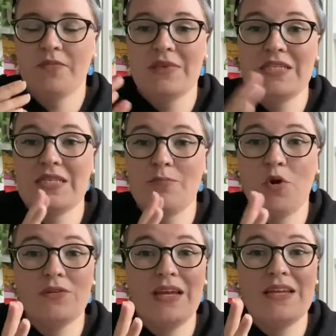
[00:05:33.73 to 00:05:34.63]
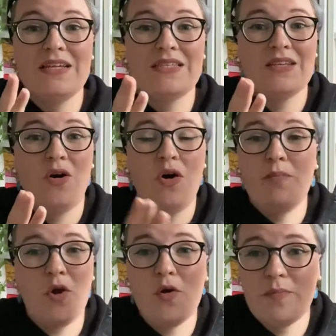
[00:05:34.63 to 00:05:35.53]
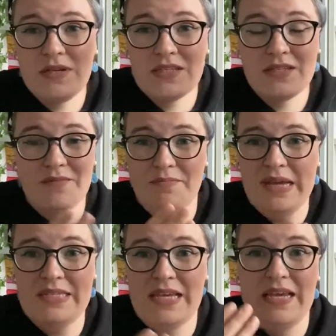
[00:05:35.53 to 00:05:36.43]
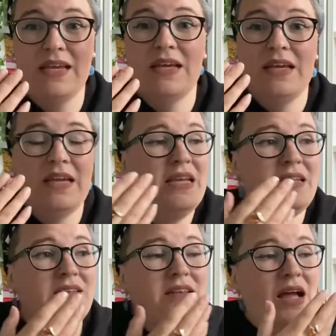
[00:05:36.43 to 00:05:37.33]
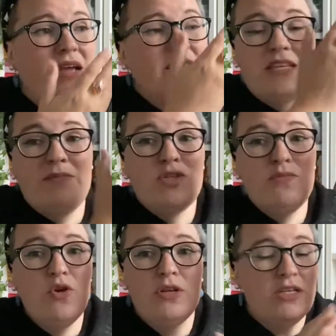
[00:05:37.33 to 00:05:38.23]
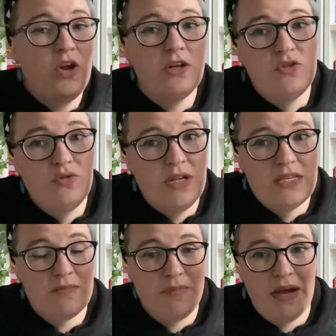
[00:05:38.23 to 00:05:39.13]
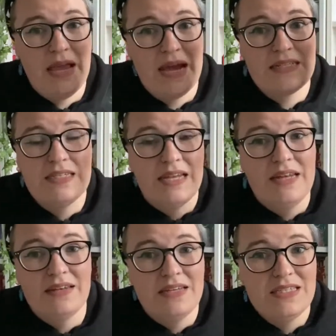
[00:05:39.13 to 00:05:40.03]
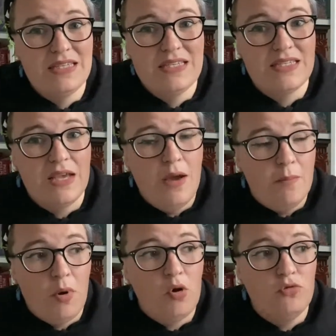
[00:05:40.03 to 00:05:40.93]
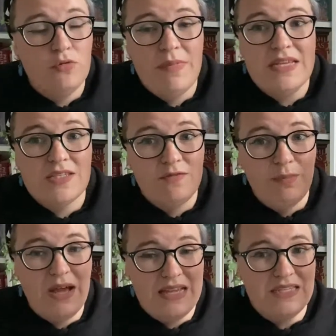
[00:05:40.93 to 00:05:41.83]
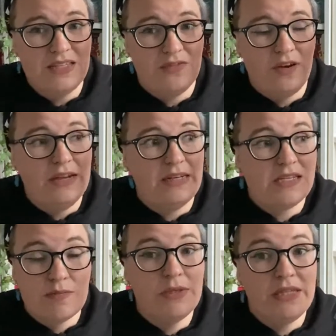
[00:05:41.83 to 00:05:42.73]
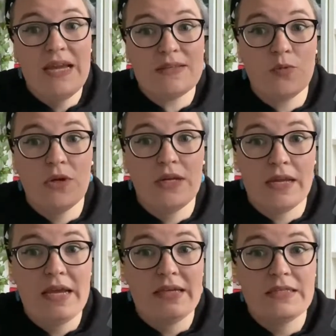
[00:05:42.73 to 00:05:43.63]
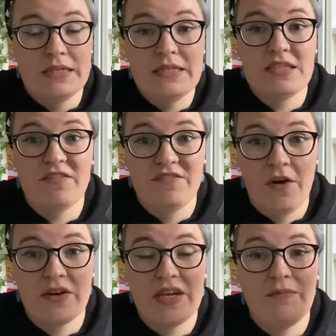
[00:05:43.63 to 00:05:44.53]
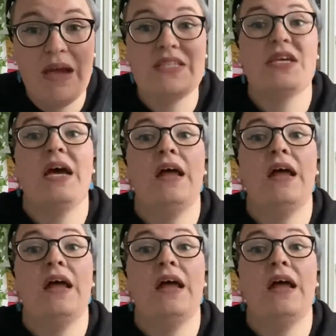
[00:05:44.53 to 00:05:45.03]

This is a book that is on purpose messy. It, like, Tamsyn Muir did not do this by accident. This is bone mess as its finest, but that's what it is. It's a fucking mess, and